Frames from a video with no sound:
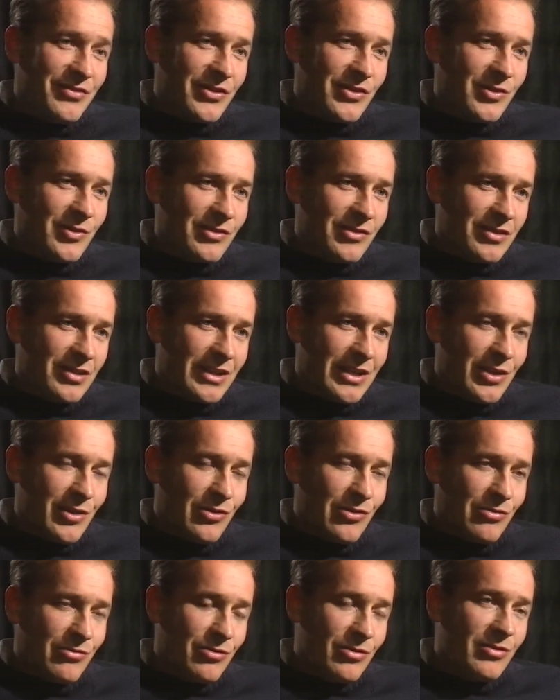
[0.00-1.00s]
difficult to
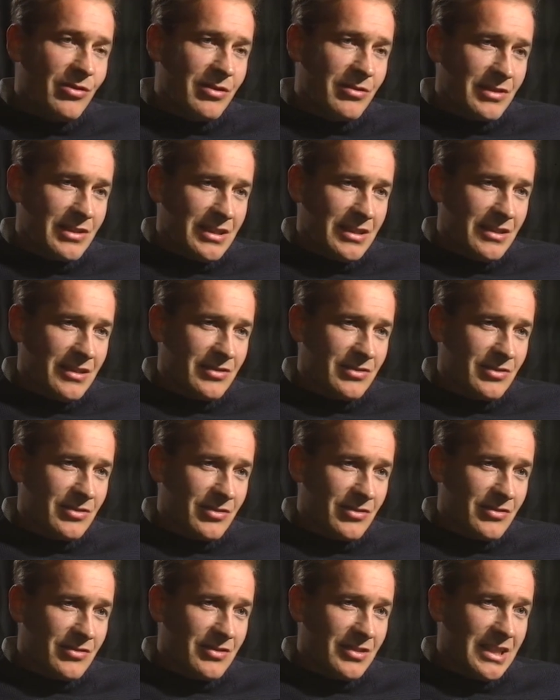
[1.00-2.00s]
go through the
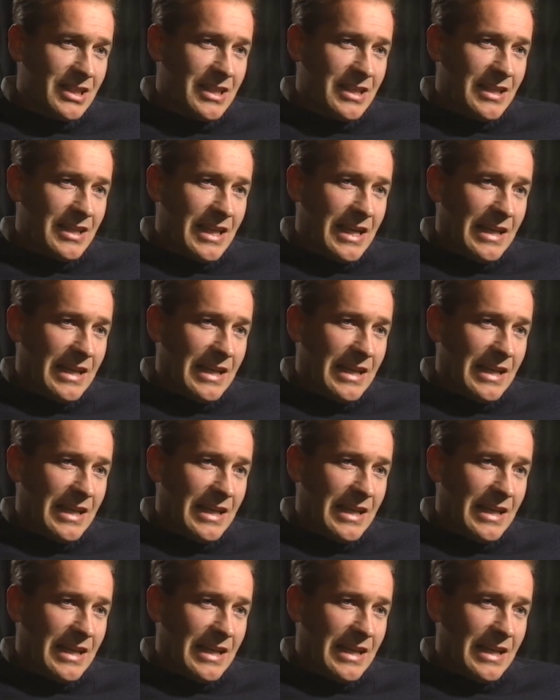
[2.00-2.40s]
rehearsals